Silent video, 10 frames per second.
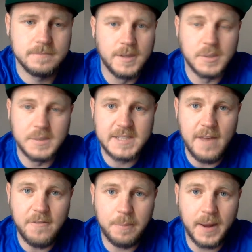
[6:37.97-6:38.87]
So in
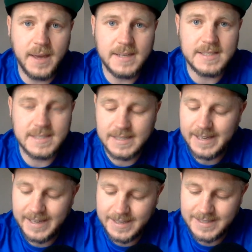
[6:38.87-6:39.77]
10th place
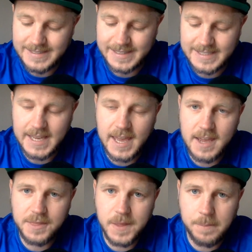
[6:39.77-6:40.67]
is
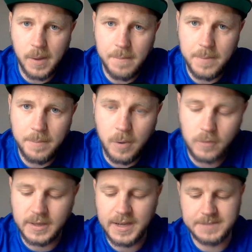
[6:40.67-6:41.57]
Take the Bump
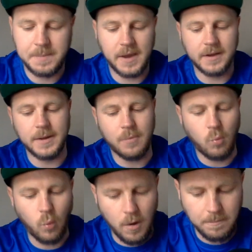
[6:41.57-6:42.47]
podcast, picking up
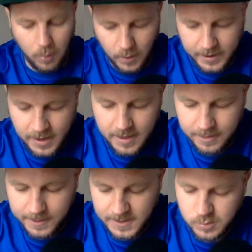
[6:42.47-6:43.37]
1 point
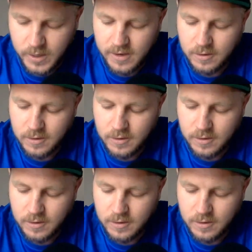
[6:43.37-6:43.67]
this week.